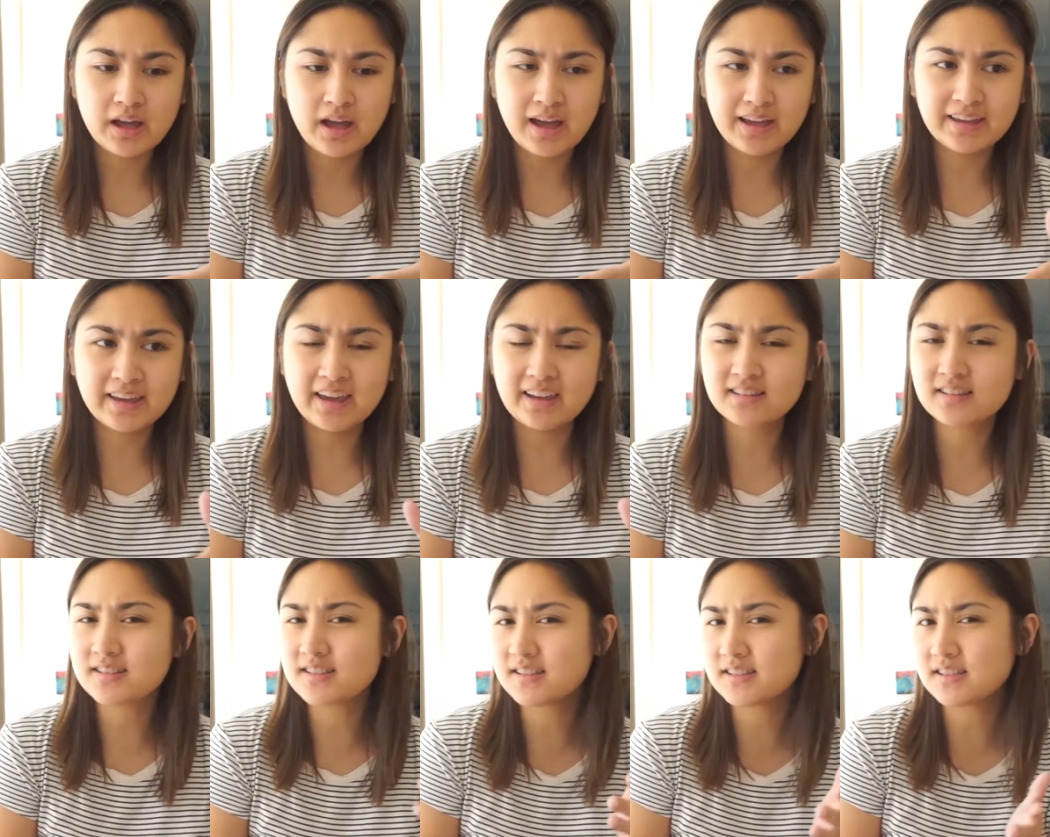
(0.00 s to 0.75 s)
I
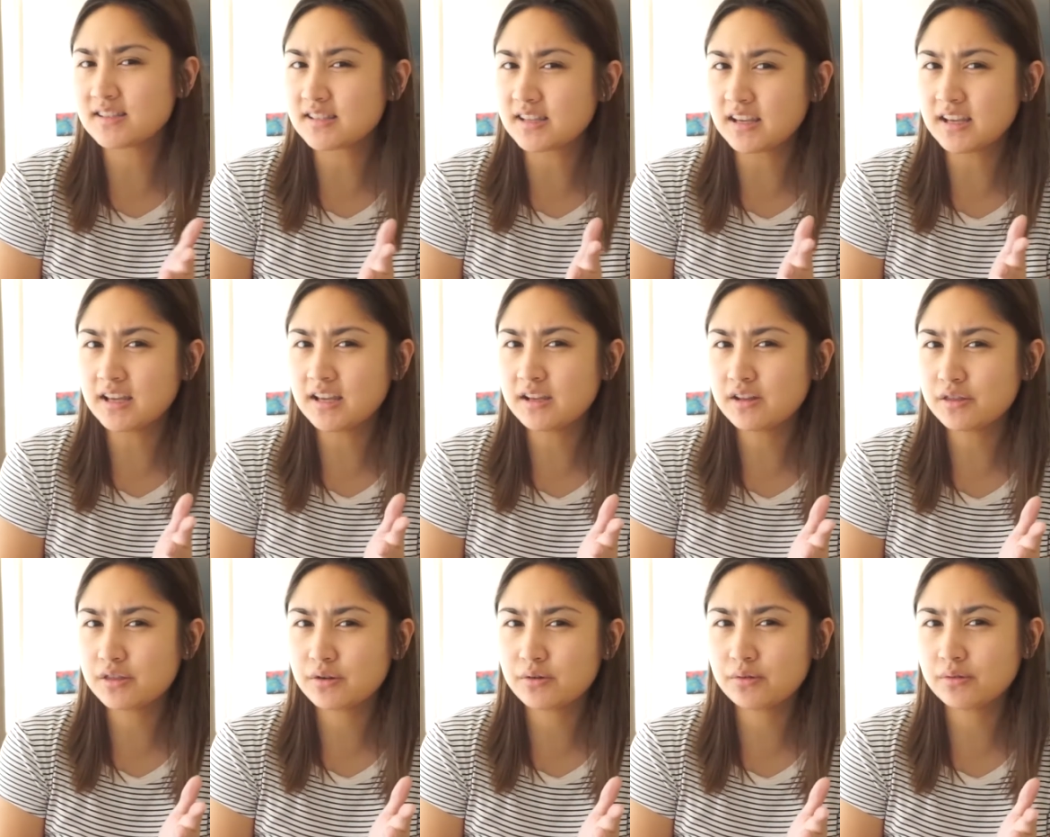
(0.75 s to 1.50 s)
can't see
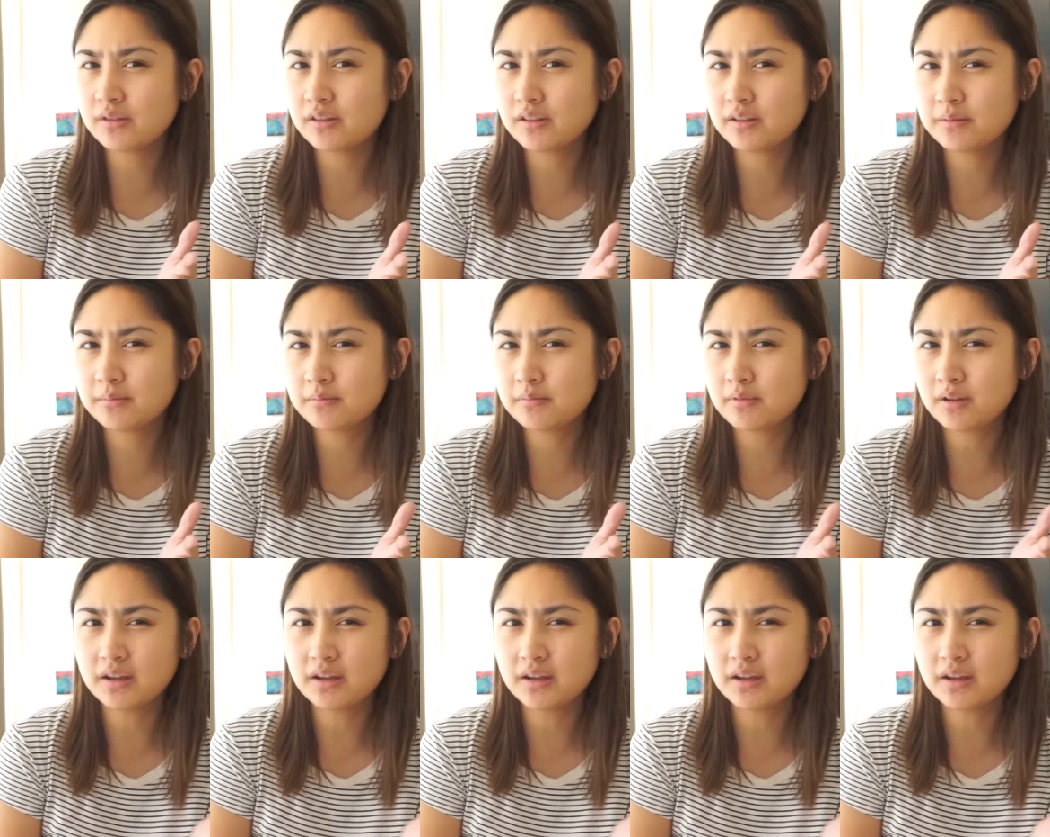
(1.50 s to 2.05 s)
through them.